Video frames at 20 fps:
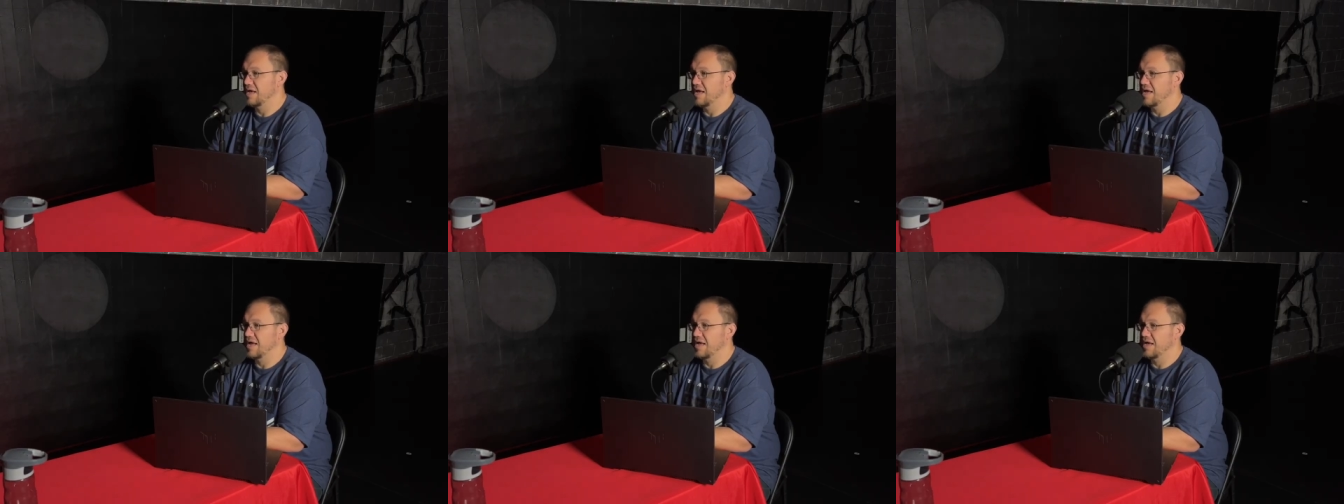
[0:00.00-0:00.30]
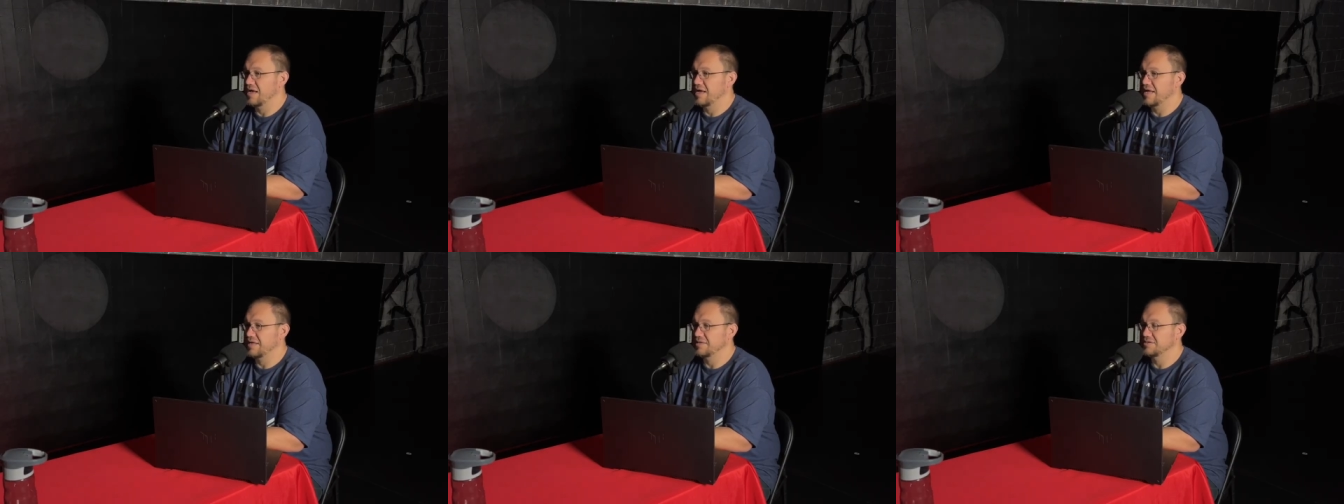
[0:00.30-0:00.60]

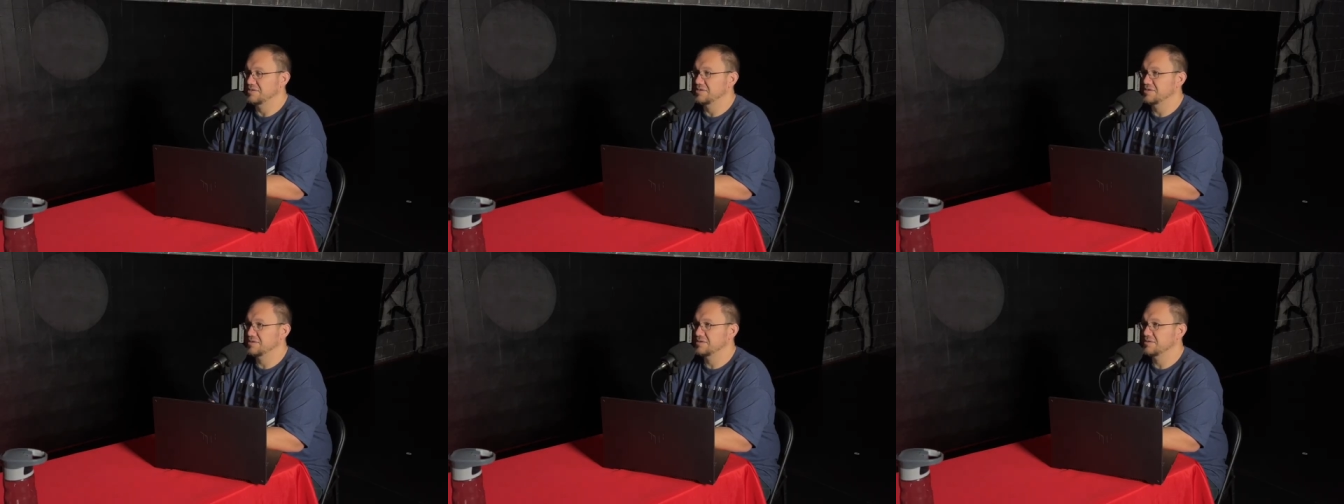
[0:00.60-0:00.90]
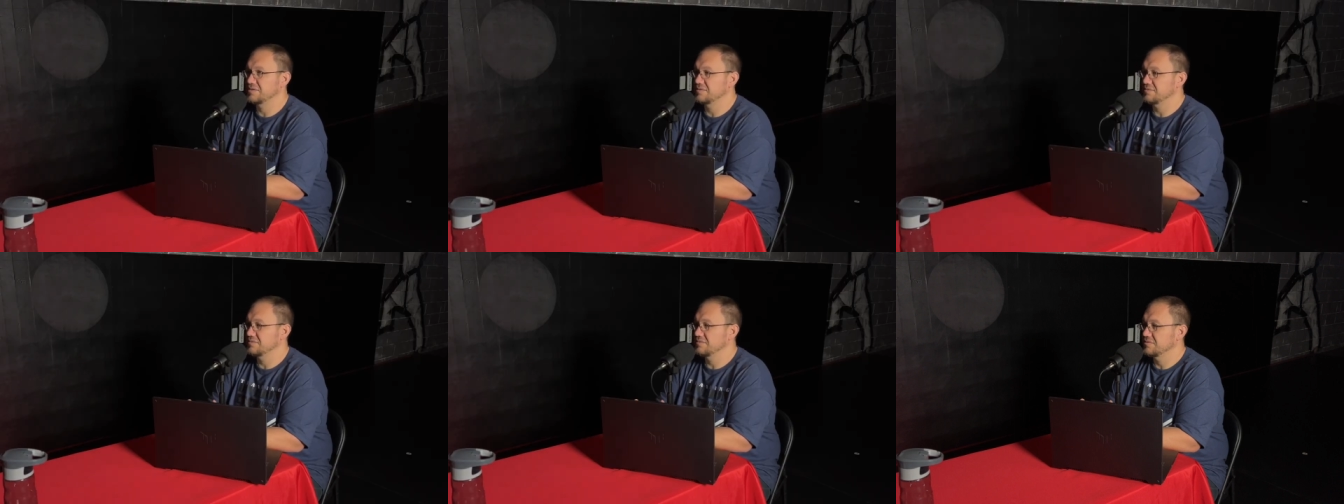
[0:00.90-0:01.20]
Uh, and
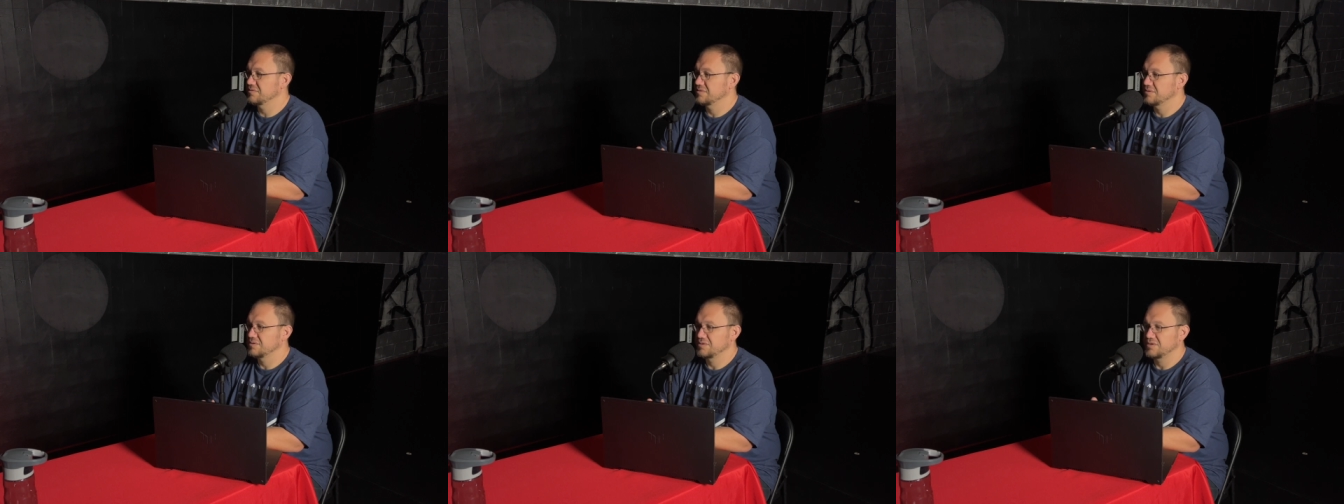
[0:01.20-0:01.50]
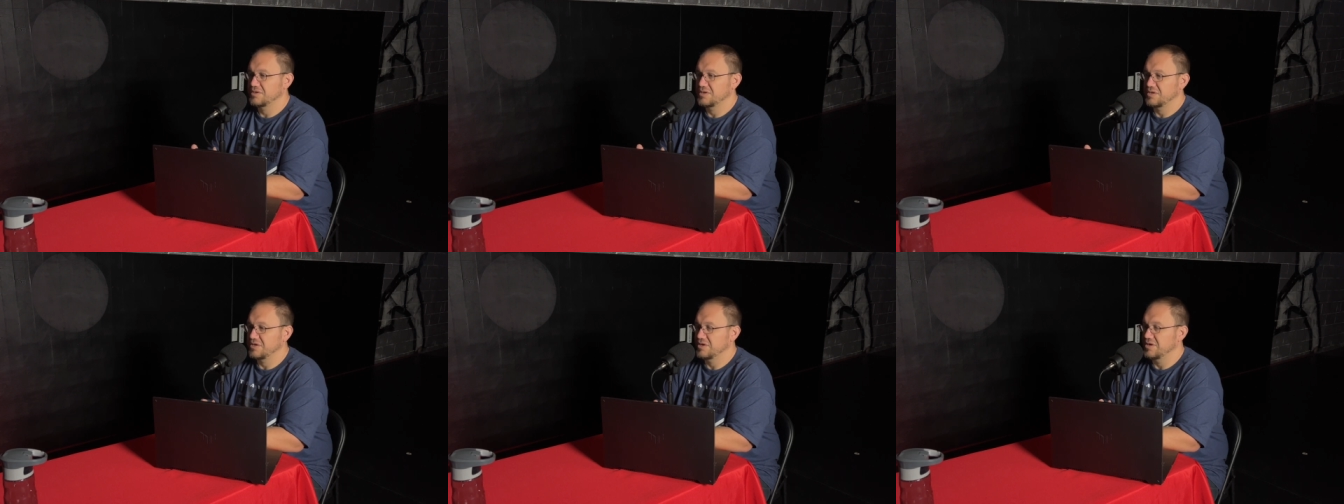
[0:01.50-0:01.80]
just,
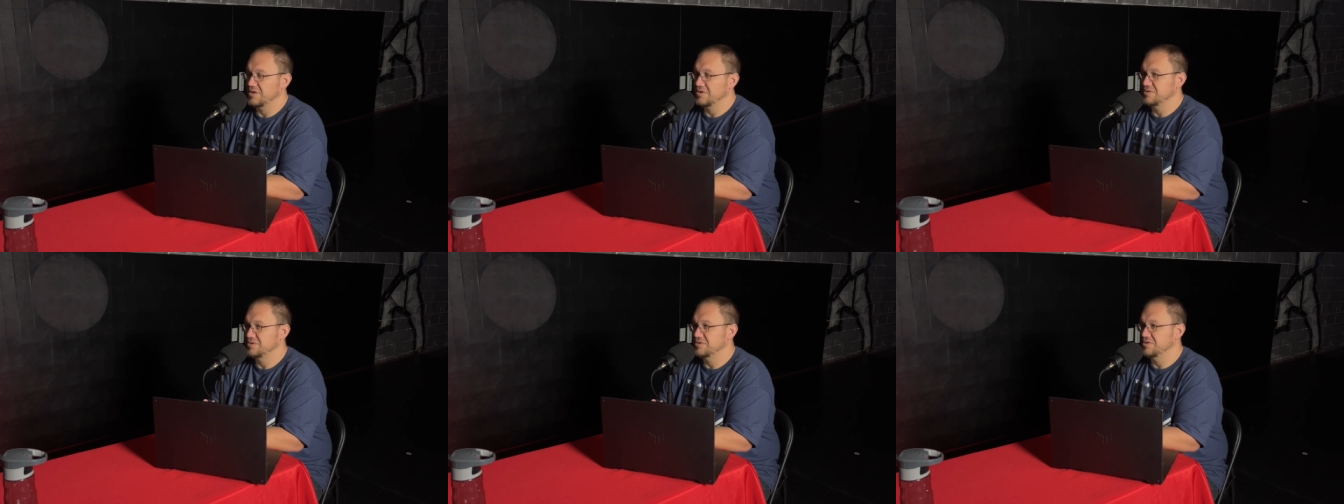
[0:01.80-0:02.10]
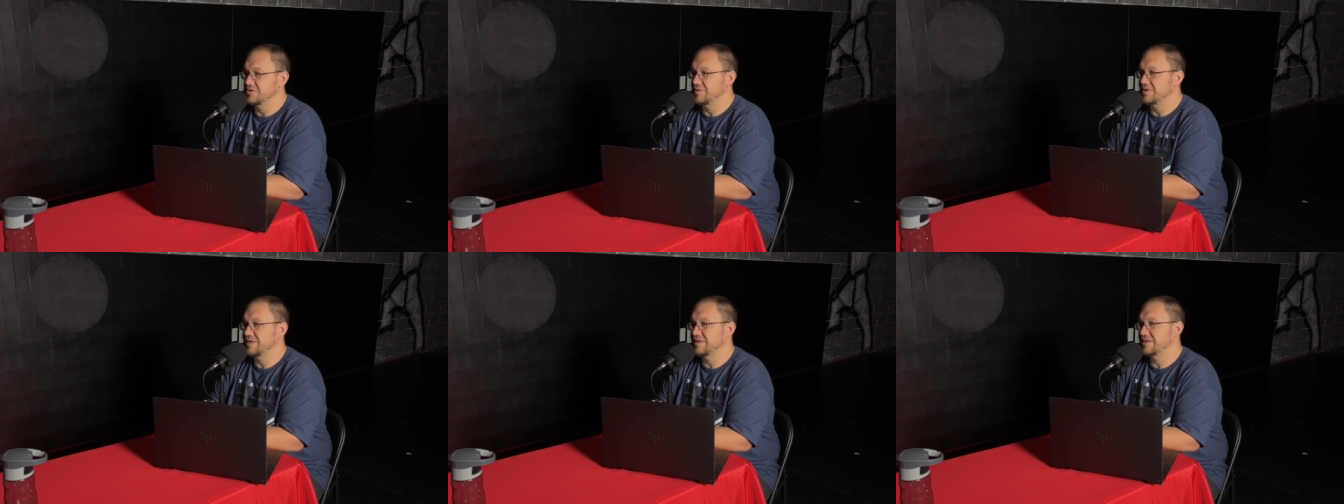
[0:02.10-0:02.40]
you know,
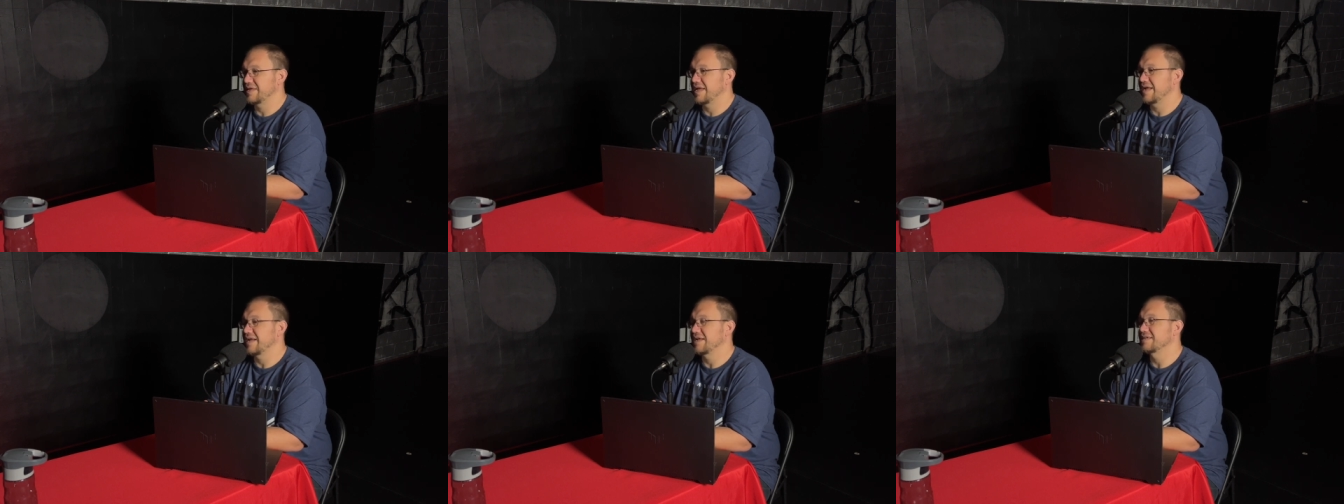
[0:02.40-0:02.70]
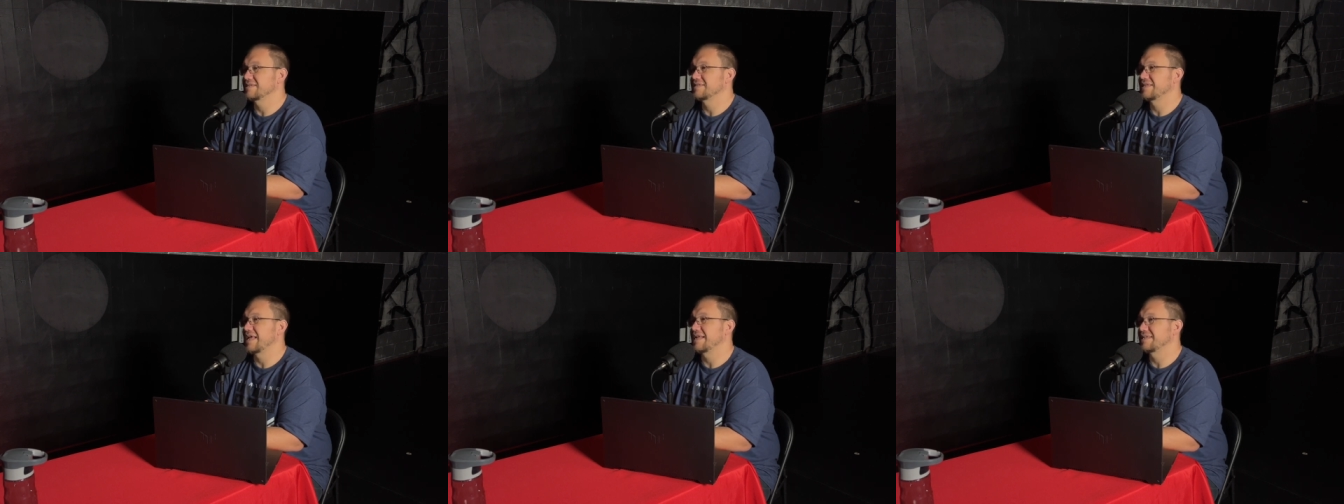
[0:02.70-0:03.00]
doing
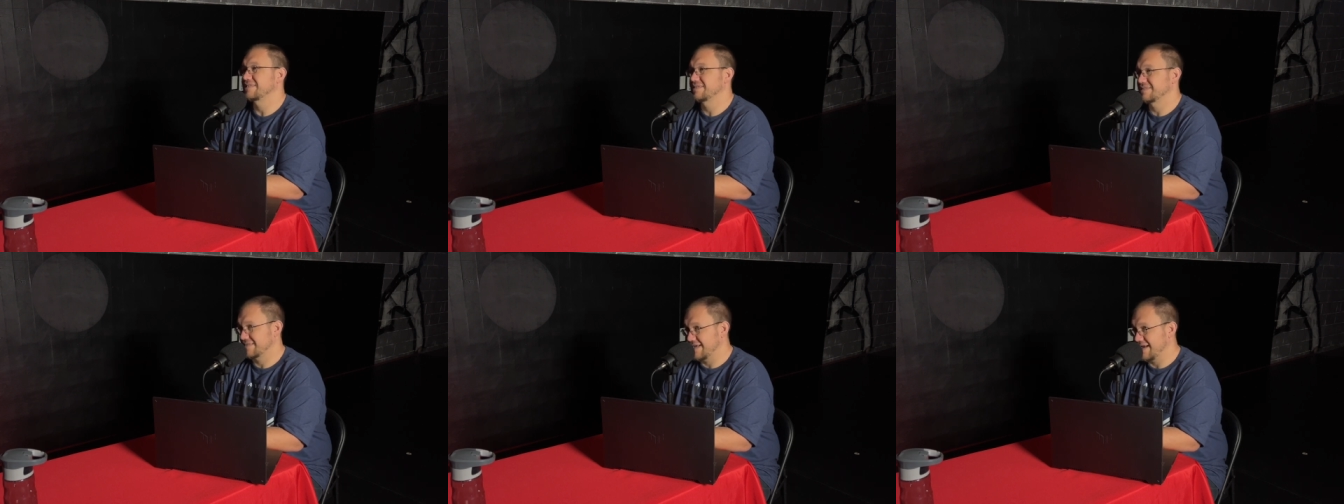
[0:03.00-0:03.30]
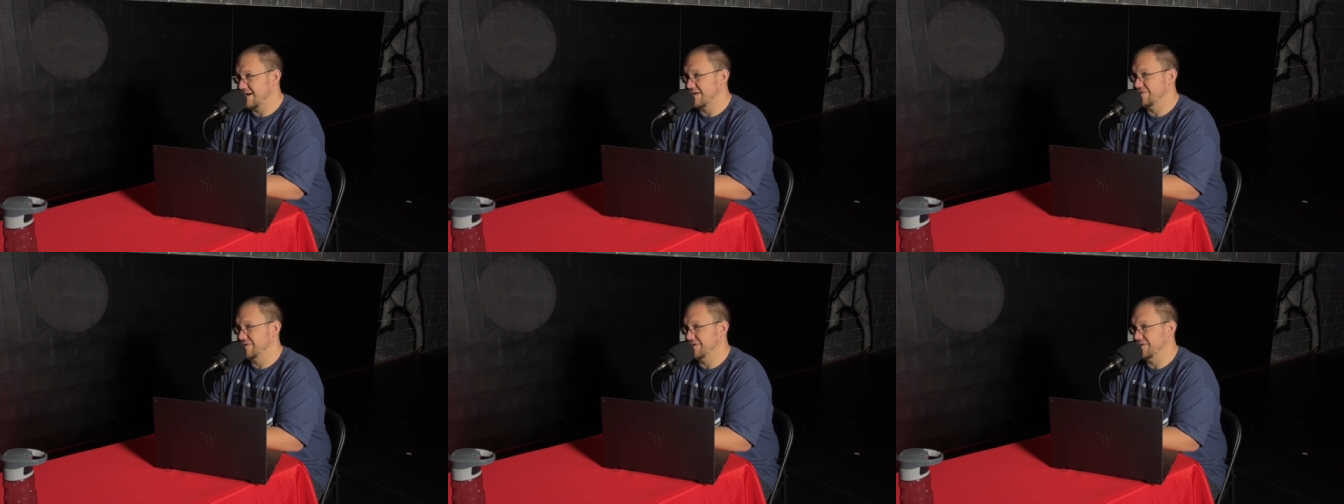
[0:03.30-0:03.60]
things that
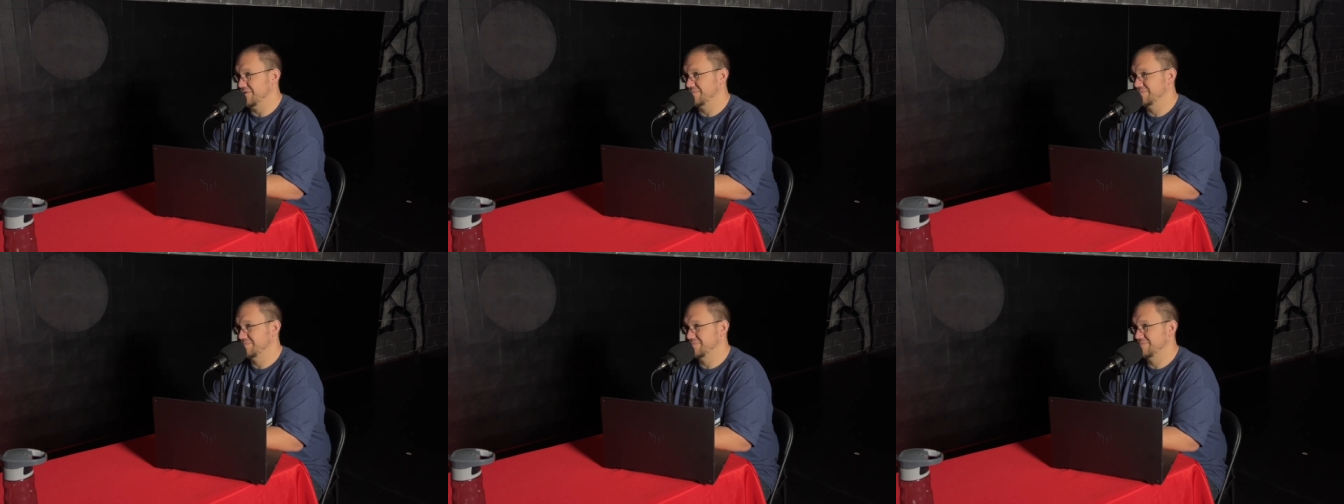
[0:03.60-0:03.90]
scare you.